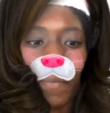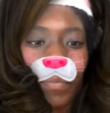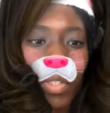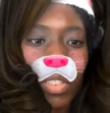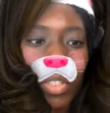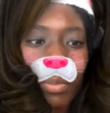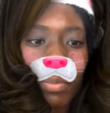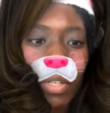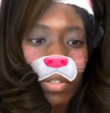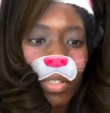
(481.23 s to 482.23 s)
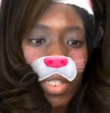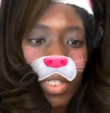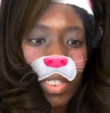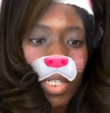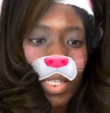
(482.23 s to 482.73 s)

So dark brown, you can do that.